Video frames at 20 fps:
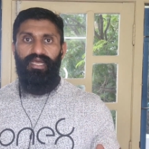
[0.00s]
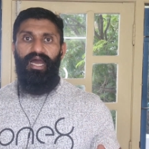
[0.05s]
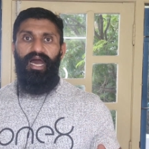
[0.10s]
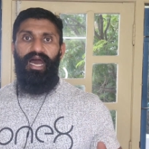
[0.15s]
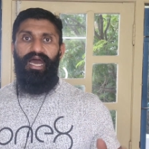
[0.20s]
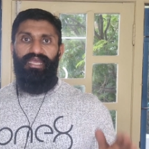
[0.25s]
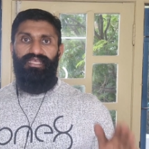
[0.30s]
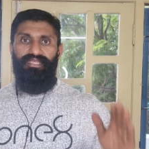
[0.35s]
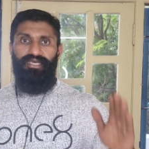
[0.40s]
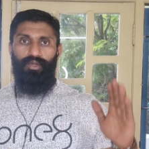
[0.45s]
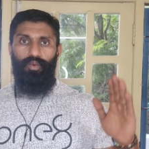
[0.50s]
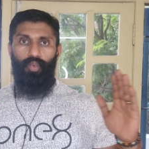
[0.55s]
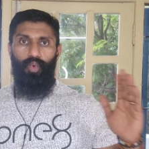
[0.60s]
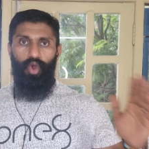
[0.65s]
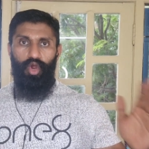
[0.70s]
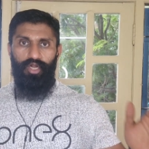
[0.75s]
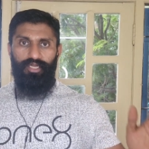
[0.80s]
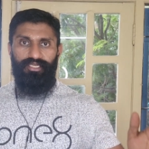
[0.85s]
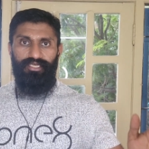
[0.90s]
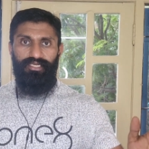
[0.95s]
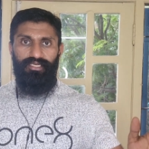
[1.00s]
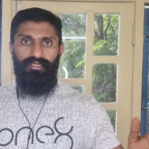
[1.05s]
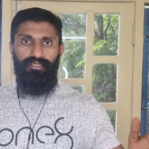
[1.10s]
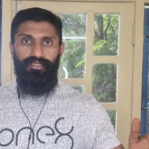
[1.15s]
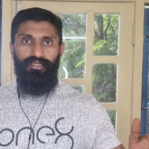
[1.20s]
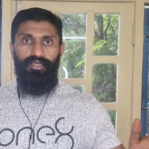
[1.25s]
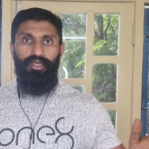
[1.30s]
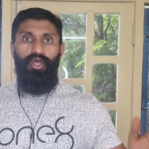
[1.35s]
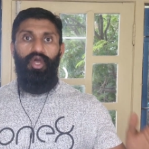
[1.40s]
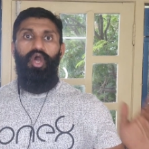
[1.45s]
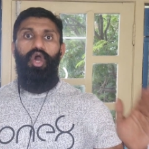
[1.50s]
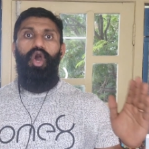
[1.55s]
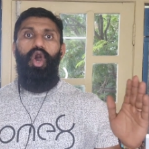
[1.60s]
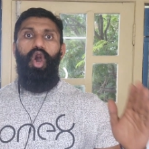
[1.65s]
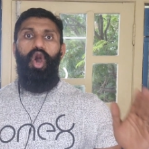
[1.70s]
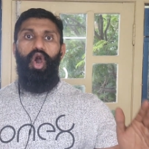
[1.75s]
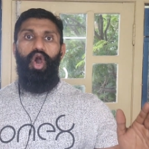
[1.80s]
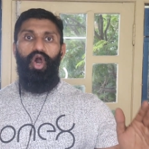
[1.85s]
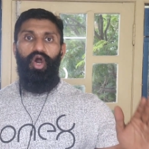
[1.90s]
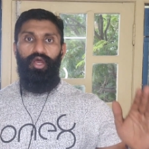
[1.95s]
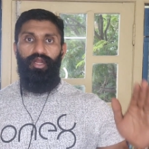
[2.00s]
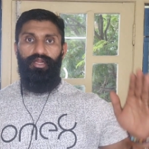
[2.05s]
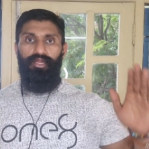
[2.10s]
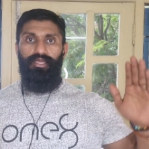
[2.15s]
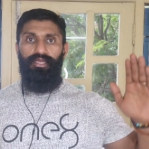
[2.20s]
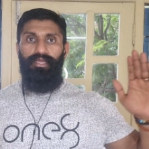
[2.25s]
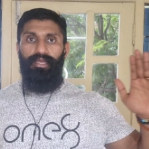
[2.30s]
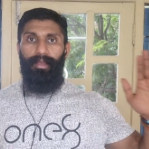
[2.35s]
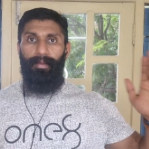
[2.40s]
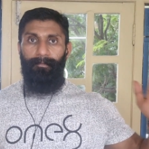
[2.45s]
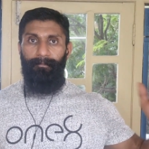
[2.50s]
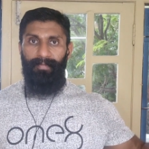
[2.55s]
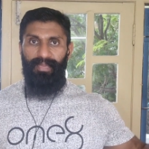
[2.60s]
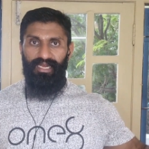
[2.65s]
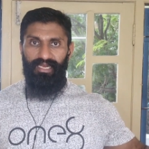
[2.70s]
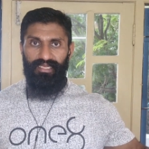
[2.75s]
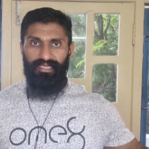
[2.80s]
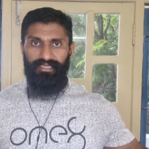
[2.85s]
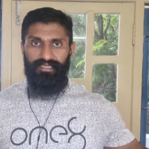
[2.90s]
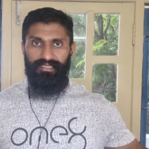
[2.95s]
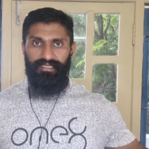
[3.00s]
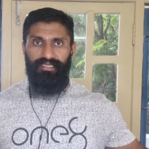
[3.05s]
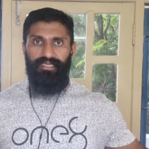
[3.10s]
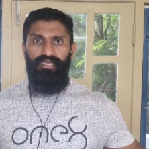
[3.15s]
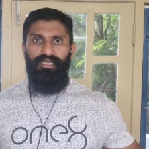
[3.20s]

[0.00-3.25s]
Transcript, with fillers: either water or milk.